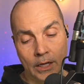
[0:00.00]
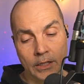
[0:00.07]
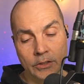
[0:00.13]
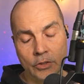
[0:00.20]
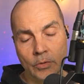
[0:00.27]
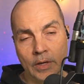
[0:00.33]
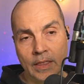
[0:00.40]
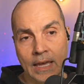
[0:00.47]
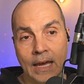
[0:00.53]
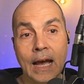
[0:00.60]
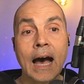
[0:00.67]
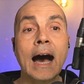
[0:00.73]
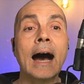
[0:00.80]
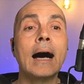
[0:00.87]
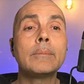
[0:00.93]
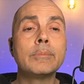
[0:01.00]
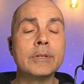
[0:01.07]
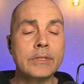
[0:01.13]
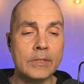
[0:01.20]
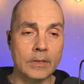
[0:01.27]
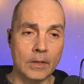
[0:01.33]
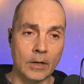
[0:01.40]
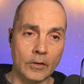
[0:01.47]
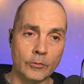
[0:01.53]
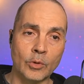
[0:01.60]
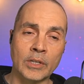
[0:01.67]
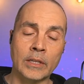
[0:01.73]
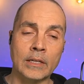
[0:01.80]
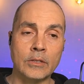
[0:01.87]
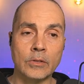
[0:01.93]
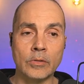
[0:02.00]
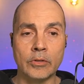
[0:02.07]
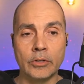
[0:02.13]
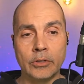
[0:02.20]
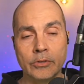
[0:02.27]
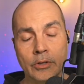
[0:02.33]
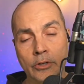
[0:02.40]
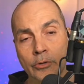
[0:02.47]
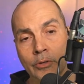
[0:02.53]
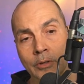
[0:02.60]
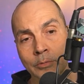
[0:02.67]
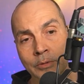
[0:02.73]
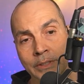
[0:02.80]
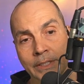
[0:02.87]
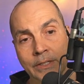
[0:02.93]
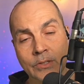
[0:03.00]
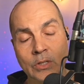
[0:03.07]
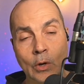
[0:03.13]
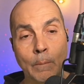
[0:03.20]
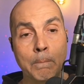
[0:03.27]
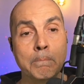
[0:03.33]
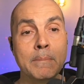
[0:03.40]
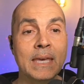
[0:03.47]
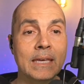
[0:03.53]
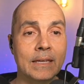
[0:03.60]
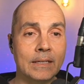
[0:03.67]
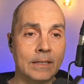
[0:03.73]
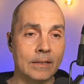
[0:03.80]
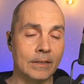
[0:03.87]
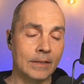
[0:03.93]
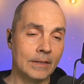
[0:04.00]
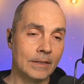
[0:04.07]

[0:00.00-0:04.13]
doing that opposite of when they do their curl release. So mid-cycle.